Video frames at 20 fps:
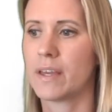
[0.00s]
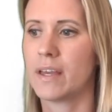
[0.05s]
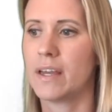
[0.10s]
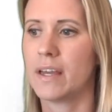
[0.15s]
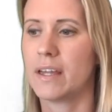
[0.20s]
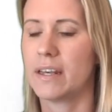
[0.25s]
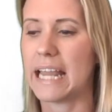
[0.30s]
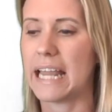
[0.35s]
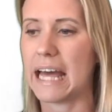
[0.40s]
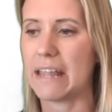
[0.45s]

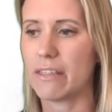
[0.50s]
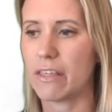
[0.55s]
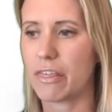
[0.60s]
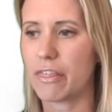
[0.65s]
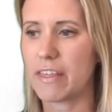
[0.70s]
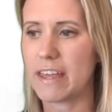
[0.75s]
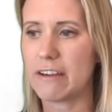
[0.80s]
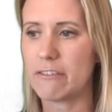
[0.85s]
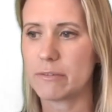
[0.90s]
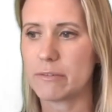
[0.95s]
Now the
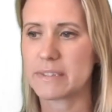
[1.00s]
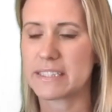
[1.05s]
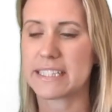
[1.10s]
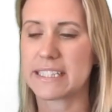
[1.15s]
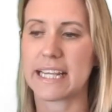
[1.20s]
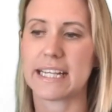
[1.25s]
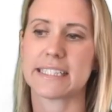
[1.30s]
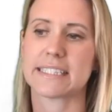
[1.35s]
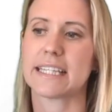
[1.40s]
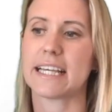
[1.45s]
theorem
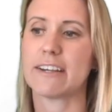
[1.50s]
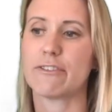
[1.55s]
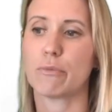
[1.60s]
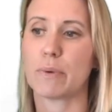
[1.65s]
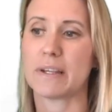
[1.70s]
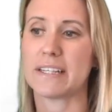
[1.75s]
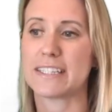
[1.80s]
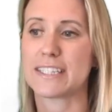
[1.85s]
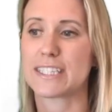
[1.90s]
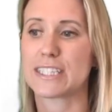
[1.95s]
states that if
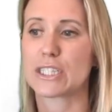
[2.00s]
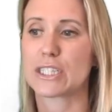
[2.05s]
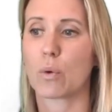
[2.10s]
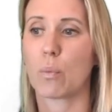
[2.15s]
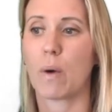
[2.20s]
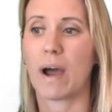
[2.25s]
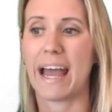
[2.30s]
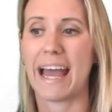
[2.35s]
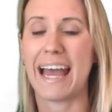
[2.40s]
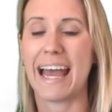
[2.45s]
we
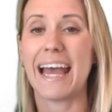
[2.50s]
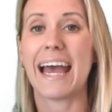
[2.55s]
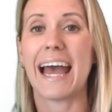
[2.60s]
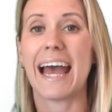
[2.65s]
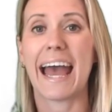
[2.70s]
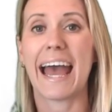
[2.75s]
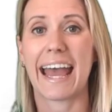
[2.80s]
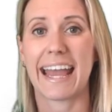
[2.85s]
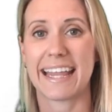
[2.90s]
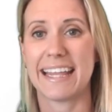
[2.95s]
square
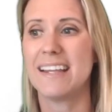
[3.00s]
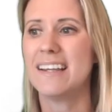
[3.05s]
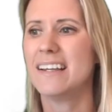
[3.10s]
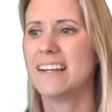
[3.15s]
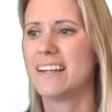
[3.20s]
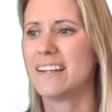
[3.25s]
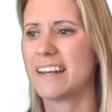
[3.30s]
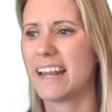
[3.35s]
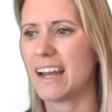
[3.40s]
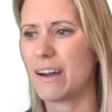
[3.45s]
A,
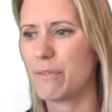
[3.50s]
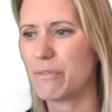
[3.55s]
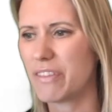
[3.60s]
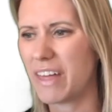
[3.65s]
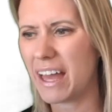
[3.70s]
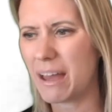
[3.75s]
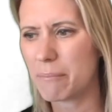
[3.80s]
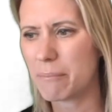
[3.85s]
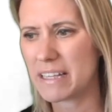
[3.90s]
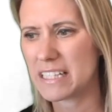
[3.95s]
now
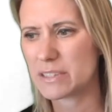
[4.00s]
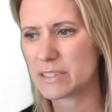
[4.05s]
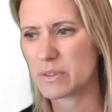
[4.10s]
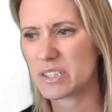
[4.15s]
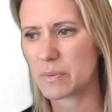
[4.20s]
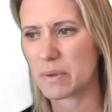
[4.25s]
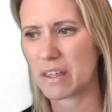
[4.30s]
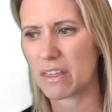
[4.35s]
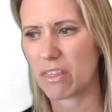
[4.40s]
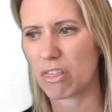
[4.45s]
that means we're
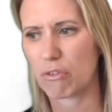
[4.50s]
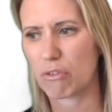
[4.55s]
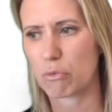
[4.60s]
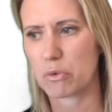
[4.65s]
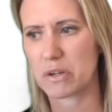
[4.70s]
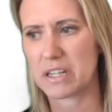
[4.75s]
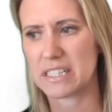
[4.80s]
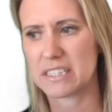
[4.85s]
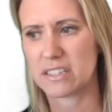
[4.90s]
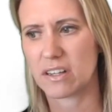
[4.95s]
doing
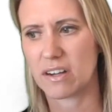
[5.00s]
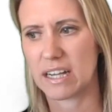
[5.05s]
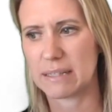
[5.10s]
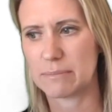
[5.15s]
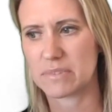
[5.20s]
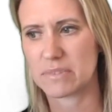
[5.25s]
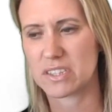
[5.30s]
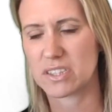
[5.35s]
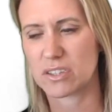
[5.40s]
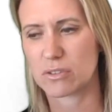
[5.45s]
3
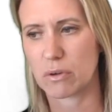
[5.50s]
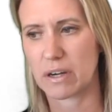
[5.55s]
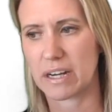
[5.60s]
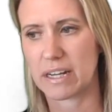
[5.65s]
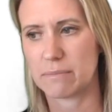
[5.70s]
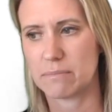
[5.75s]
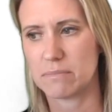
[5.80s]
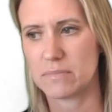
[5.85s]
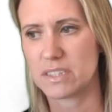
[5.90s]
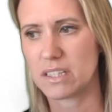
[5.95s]
times
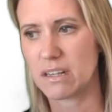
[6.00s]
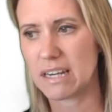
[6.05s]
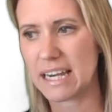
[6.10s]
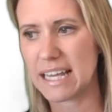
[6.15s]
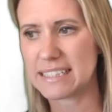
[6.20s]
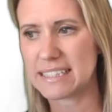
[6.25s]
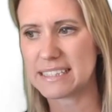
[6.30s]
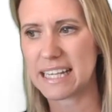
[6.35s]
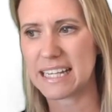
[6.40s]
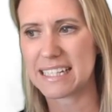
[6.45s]
3. So
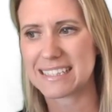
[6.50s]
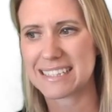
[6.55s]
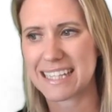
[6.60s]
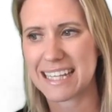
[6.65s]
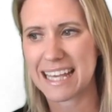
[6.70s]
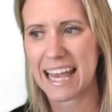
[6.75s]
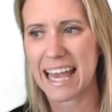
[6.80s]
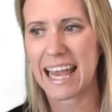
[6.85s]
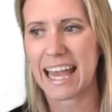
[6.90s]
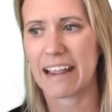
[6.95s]
let's say it's
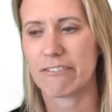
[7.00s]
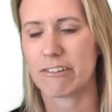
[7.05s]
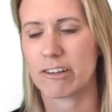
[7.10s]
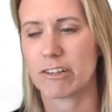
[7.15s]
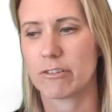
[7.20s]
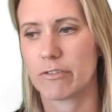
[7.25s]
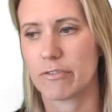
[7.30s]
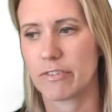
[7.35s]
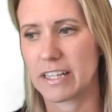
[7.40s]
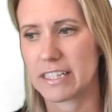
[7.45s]
the
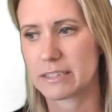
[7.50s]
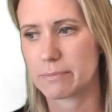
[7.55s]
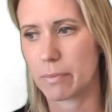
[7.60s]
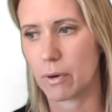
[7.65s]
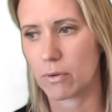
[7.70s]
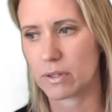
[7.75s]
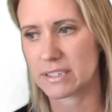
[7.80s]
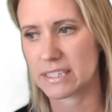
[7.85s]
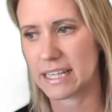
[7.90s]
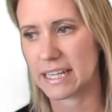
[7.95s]
area of this
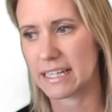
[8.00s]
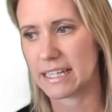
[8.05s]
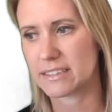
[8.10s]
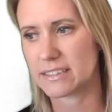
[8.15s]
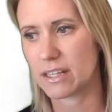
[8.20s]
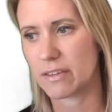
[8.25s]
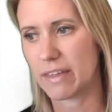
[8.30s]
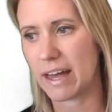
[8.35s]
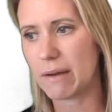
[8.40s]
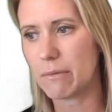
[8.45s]
box here.
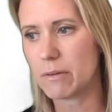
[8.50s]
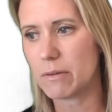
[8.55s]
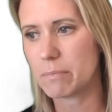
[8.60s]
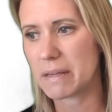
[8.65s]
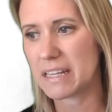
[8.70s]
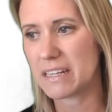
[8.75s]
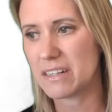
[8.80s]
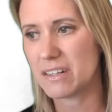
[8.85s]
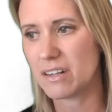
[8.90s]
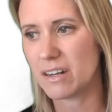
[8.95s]
So that would
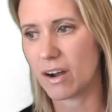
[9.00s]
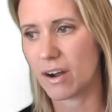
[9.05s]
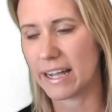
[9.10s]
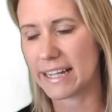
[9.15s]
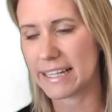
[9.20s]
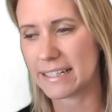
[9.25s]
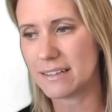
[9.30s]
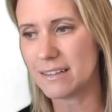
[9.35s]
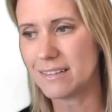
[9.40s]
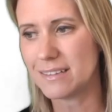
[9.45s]
be
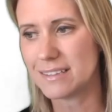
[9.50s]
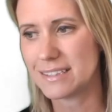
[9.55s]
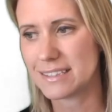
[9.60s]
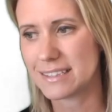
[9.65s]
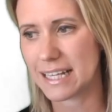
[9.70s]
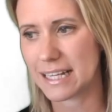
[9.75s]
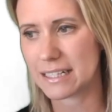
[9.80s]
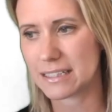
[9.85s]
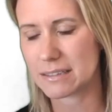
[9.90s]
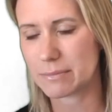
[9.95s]
9
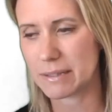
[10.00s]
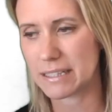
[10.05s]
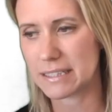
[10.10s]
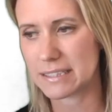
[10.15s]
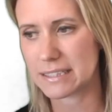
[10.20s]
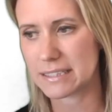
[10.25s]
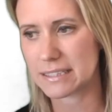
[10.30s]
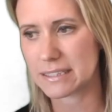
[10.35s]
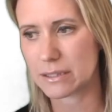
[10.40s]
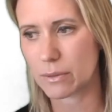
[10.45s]

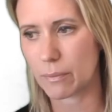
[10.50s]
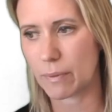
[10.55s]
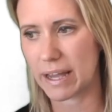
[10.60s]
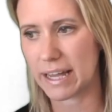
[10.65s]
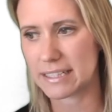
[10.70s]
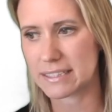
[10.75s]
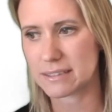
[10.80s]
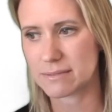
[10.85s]
centimetres squared.